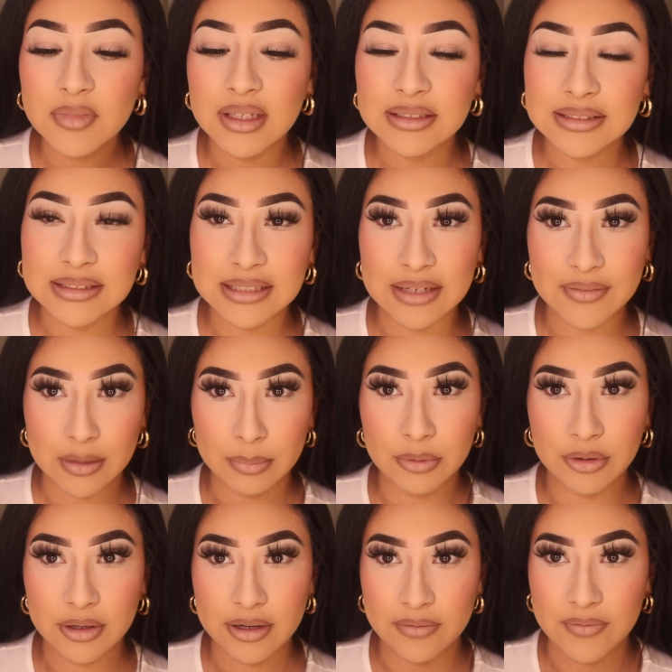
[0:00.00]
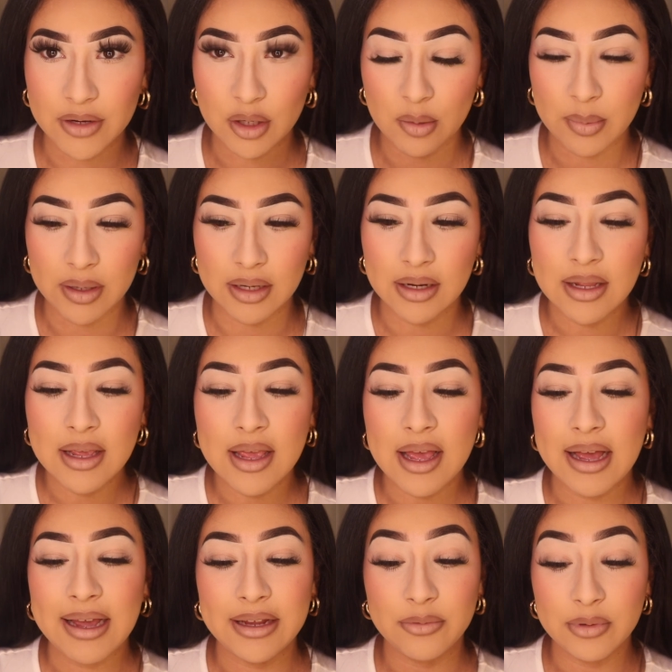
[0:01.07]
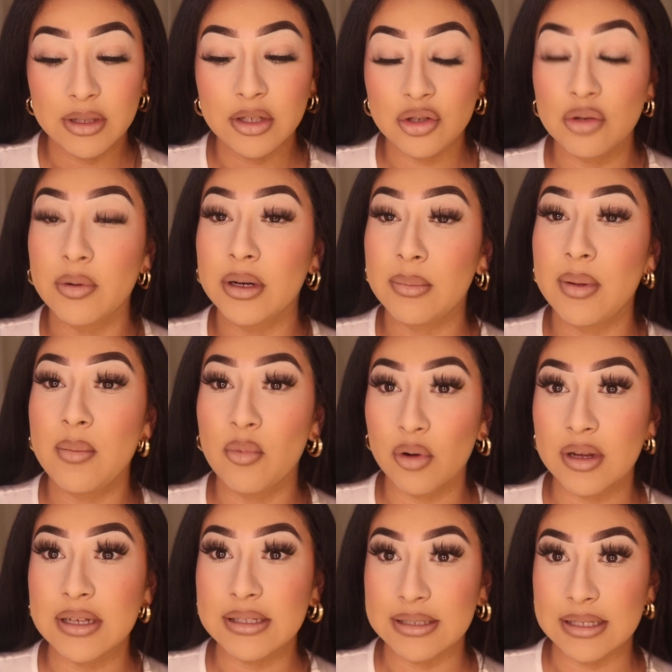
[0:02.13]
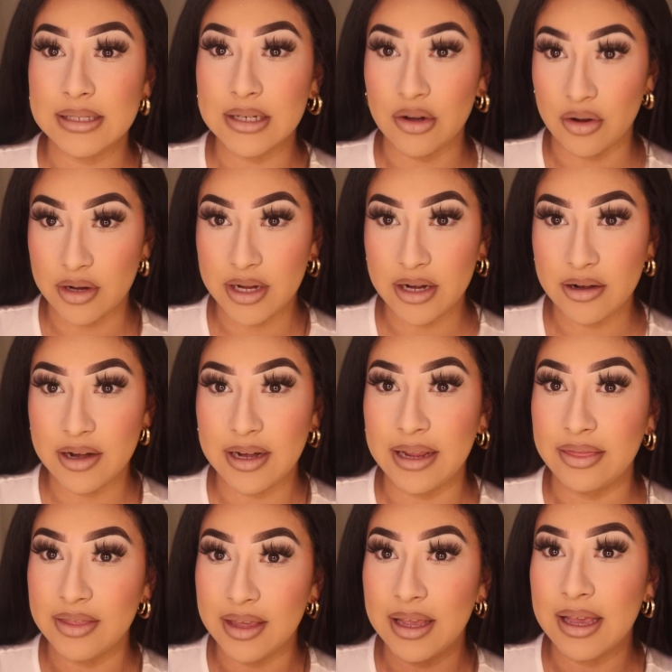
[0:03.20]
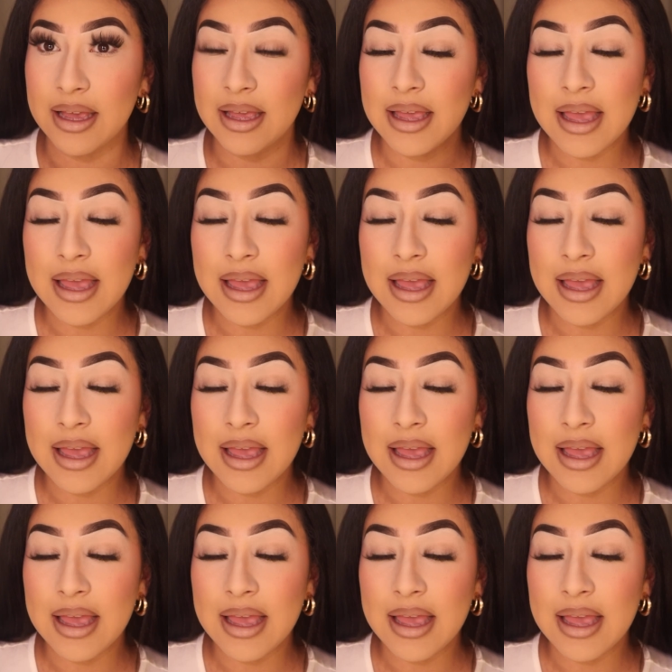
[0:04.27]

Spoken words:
since I've uploaded a video, but I really do want to be more consistent on here, and I think